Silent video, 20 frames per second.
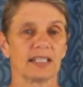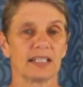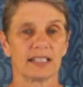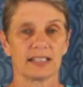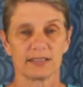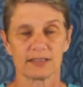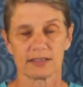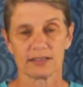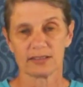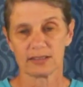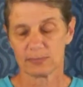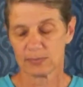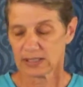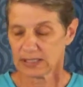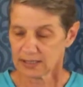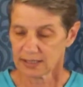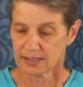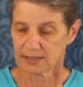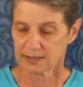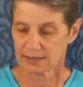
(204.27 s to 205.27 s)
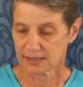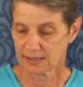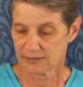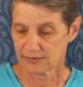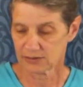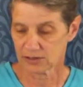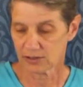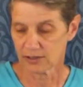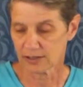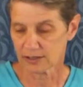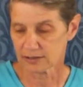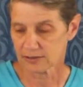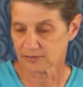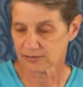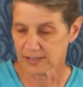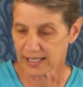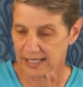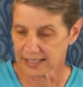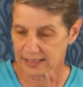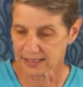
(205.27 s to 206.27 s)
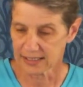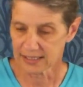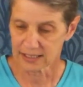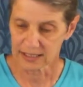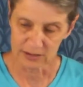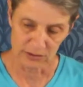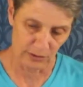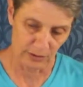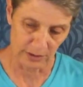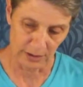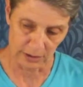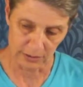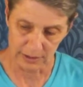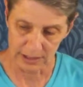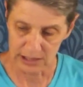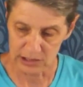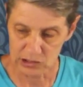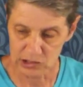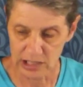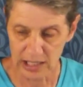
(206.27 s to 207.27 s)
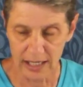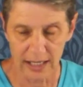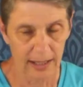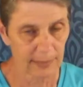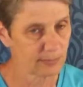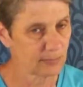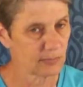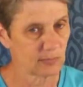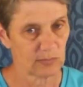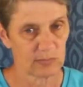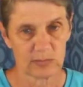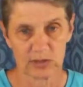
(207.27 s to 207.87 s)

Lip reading: It's good because if dog's flanking and doing a great job,